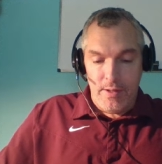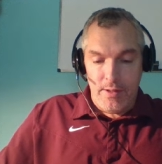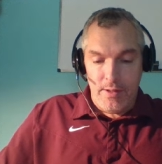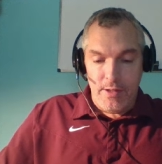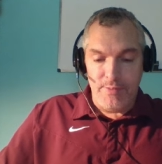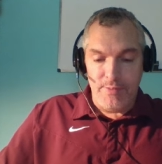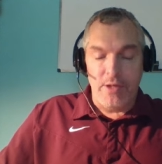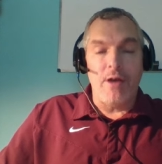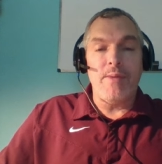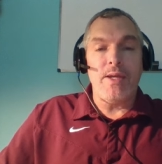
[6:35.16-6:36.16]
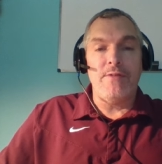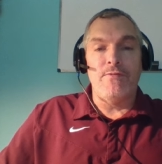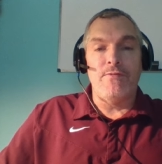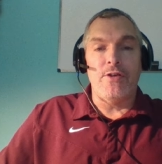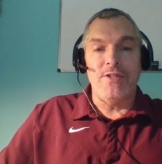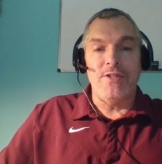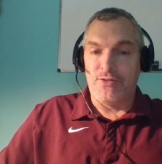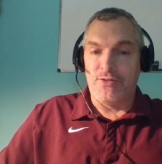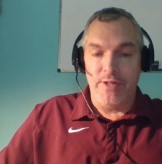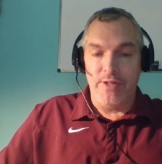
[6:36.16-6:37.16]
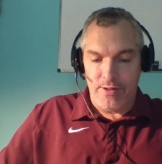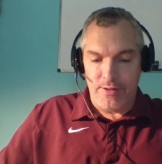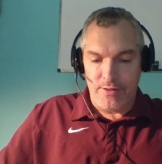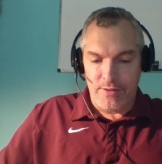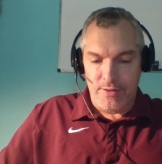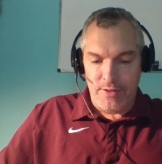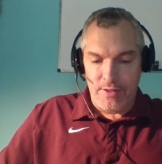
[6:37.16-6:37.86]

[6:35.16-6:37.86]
He's been commenting for at least three years.